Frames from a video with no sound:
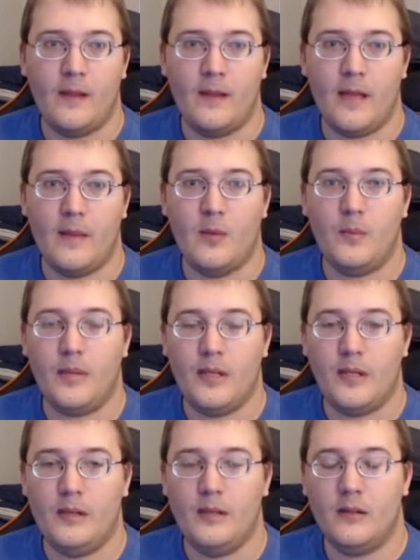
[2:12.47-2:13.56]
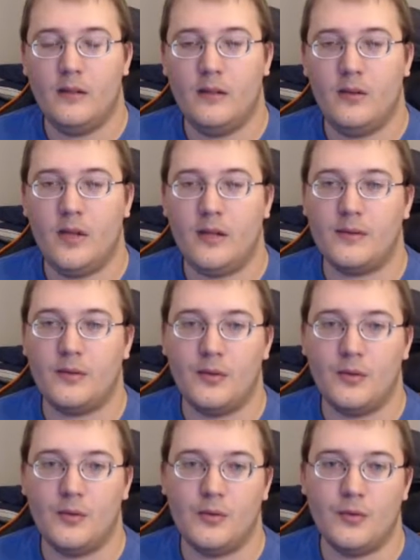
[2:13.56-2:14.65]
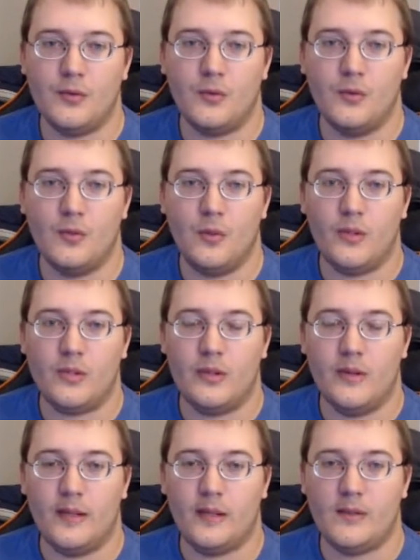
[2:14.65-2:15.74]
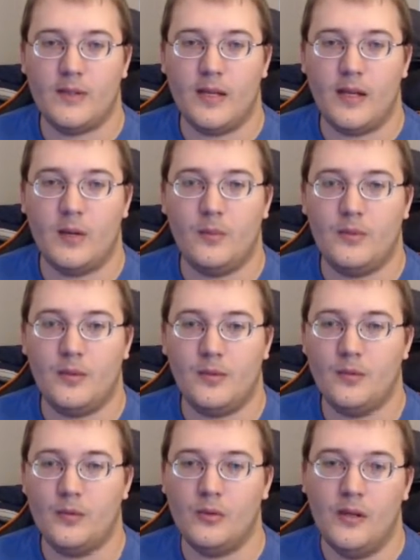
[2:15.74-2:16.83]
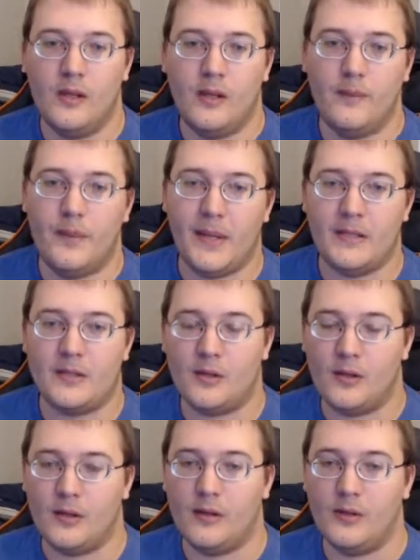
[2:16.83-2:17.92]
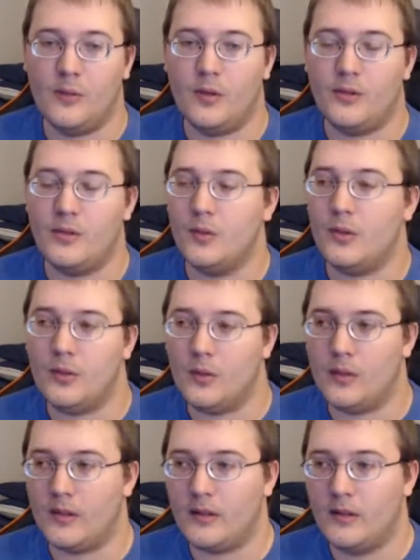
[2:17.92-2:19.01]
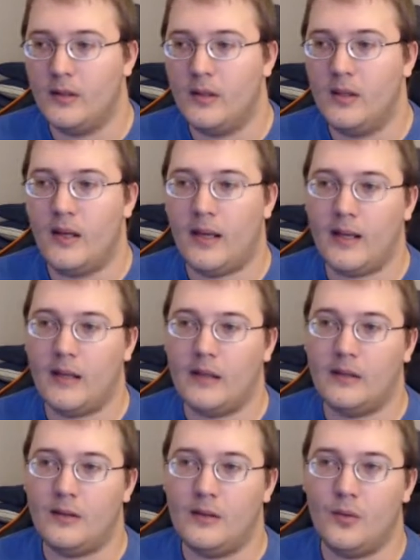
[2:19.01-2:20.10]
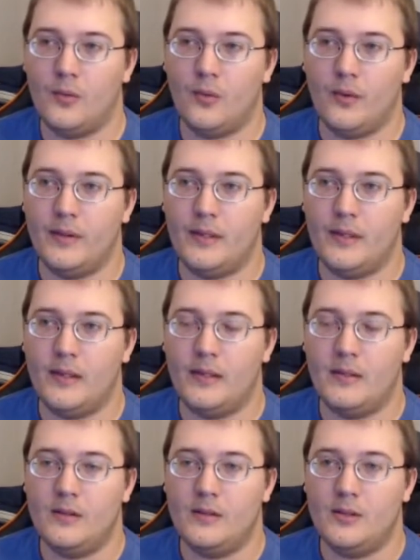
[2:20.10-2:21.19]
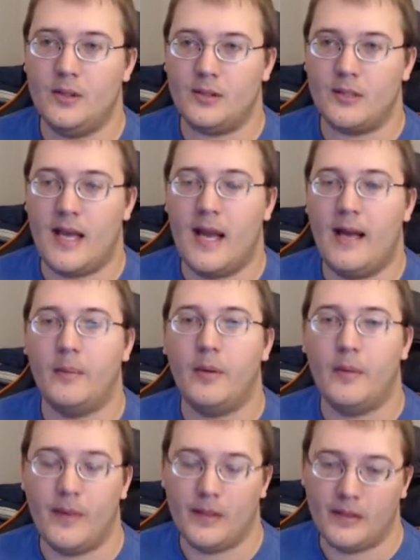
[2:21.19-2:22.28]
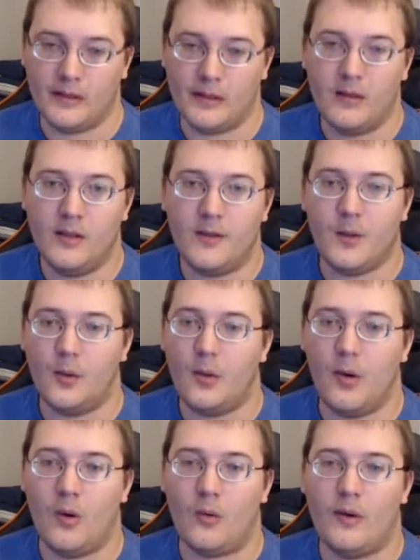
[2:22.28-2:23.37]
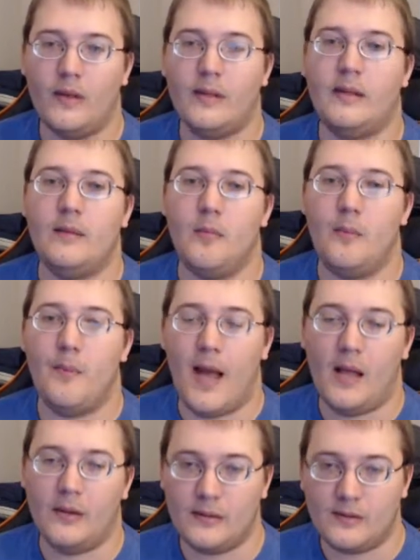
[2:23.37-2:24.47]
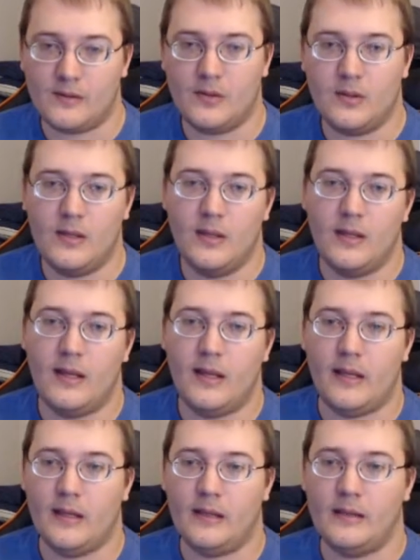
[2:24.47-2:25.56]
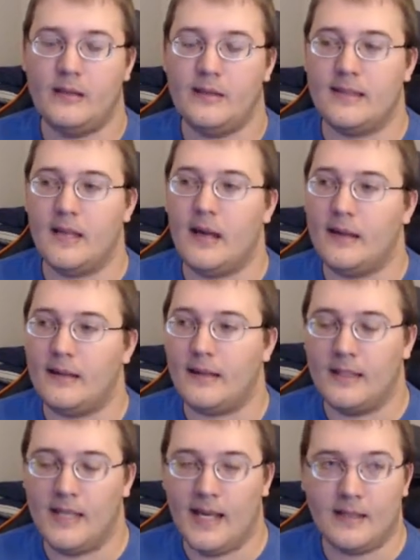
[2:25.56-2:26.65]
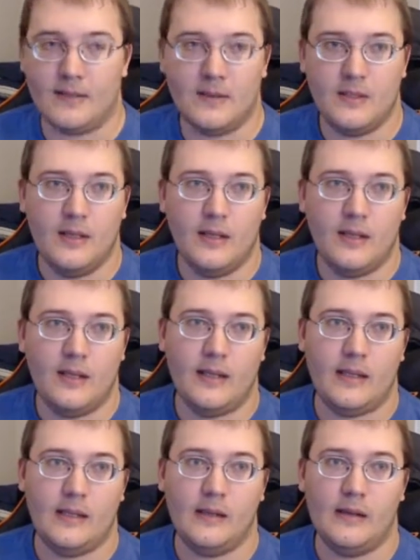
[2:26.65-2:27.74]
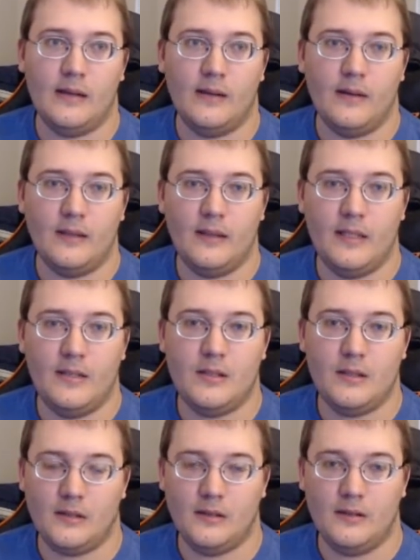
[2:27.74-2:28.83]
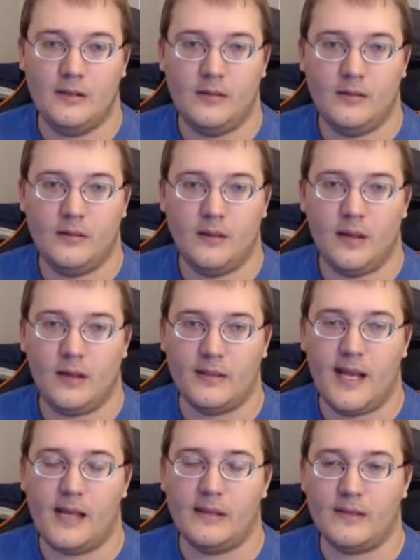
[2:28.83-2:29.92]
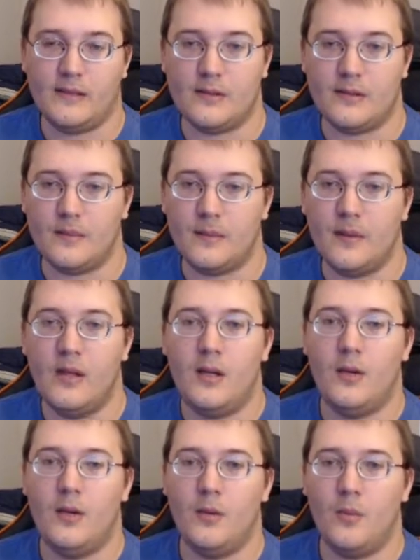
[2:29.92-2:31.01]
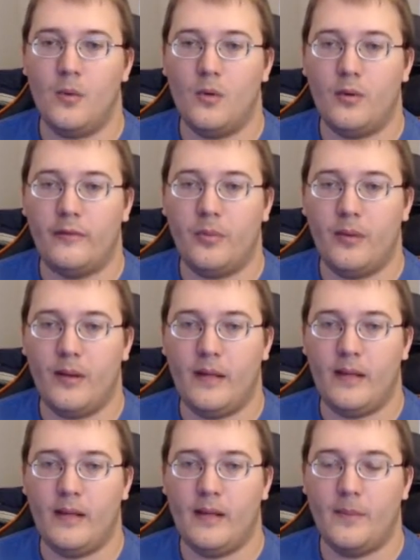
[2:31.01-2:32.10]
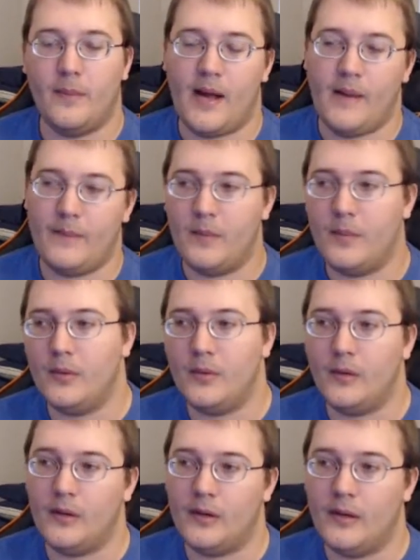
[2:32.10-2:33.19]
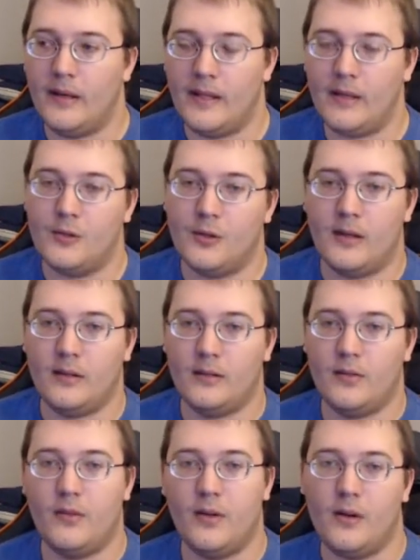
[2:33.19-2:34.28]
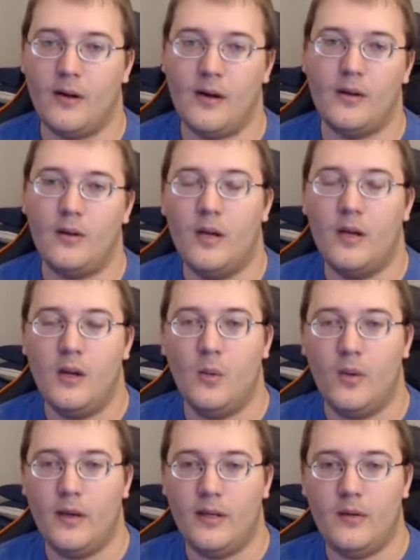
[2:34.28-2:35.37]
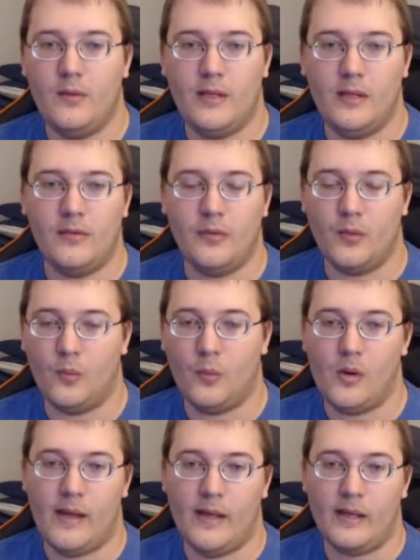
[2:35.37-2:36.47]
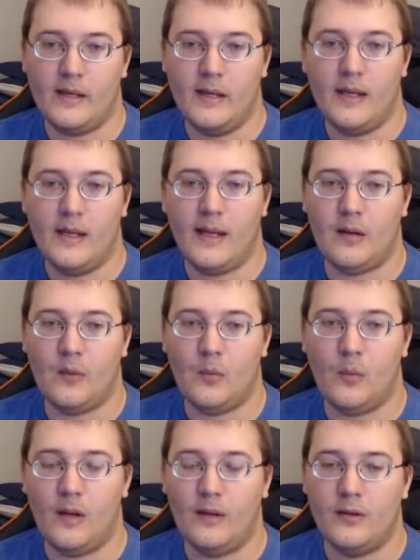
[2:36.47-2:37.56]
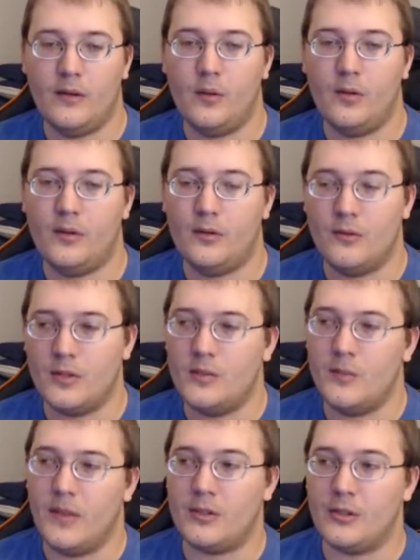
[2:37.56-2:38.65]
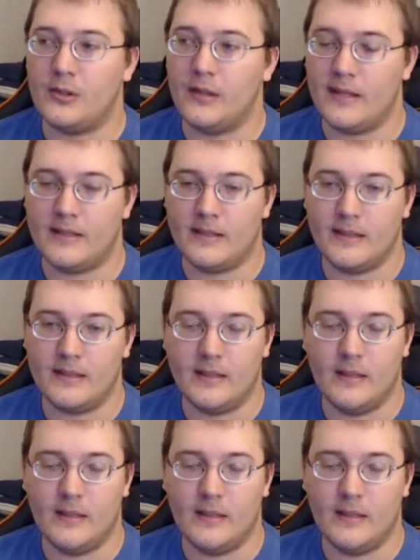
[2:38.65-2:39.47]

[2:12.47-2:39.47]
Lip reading: MOP, you got to choose which things helped you based on what you were doing, and you really just complemented your already balanced and designed class. In the Legion talent system, you're more of playing Bob the Builder and trying to figure out what you need for what and what are you going to specialize in.